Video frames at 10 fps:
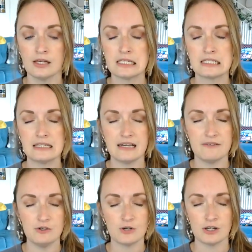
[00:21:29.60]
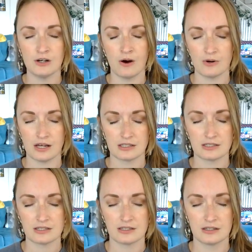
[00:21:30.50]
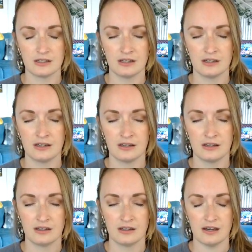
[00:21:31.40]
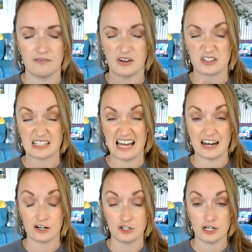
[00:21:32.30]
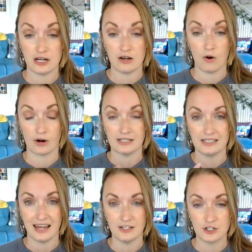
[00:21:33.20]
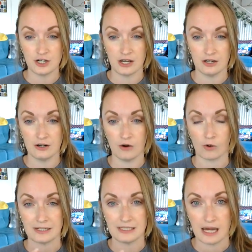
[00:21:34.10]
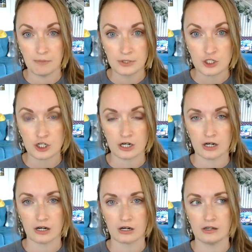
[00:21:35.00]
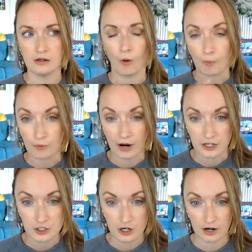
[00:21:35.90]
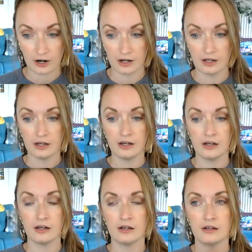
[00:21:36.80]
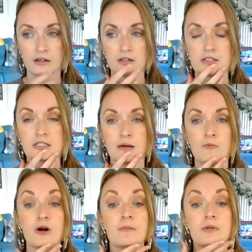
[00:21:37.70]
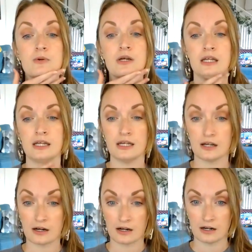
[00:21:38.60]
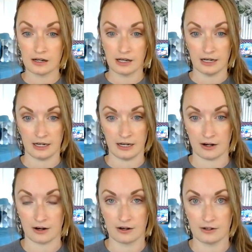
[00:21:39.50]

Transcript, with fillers: See if you can notice if there's an energy or a tension or a temperature or pressure somewhere between here and here.